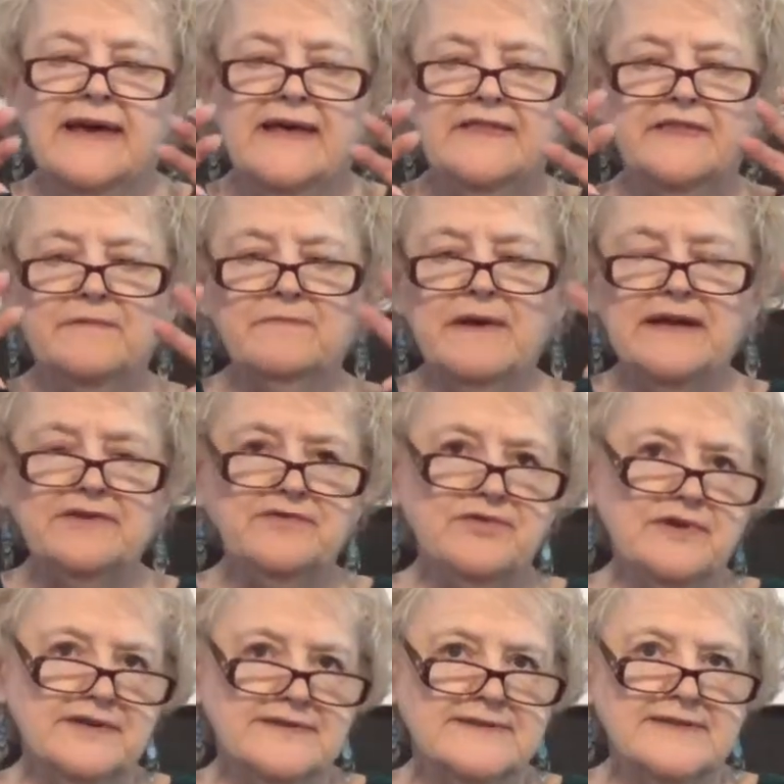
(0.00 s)
the
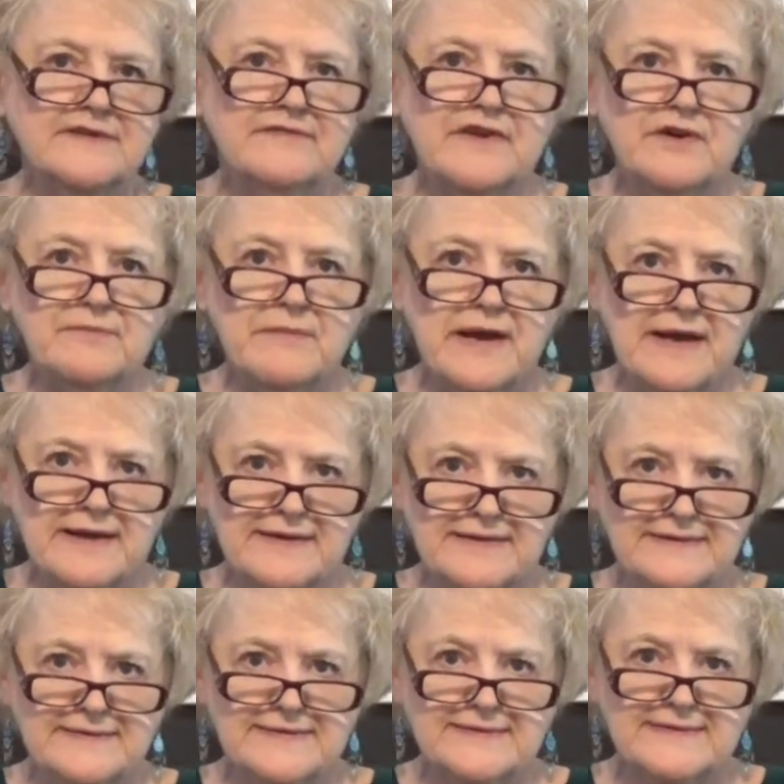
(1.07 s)
matrix of our
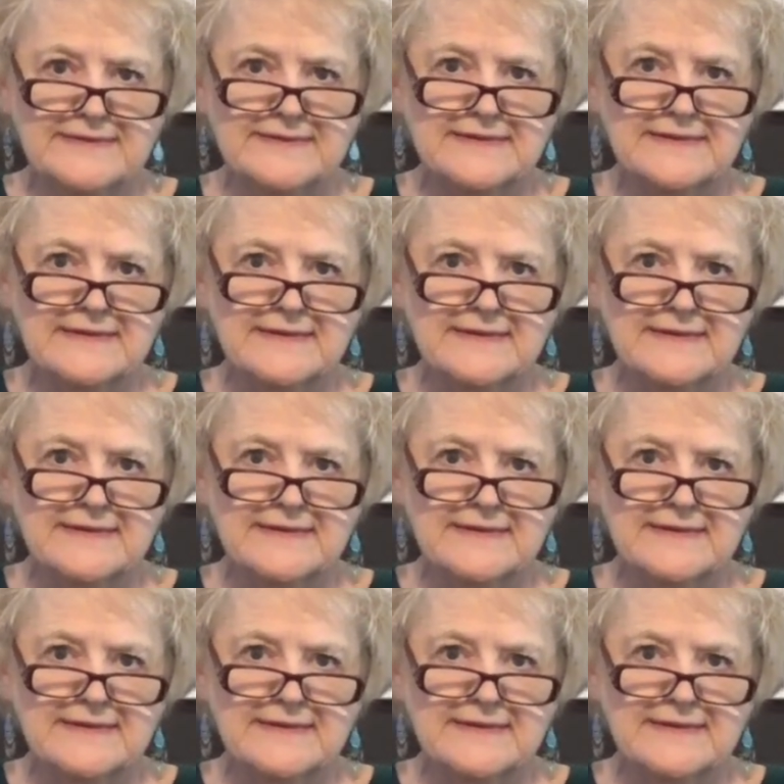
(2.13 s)
minds